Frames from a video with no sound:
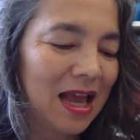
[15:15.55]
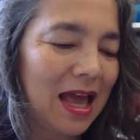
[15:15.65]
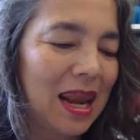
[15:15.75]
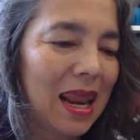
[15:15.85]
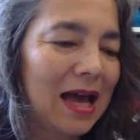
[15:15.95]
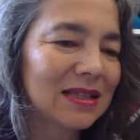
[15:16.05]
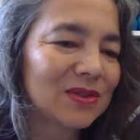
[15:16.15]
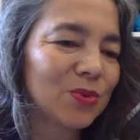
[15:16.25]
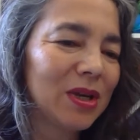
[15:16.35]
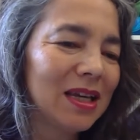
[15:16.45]
And
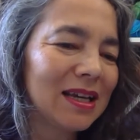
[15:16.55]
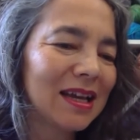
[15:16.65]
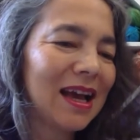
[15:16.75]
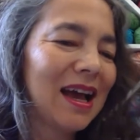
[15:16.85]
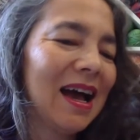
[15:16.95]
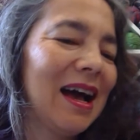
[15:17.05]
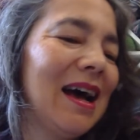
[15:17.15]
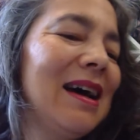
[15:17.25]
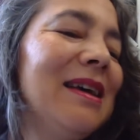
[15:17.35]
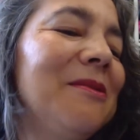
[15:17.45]
last week
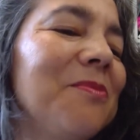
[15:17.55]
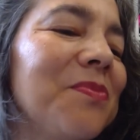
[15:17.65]
I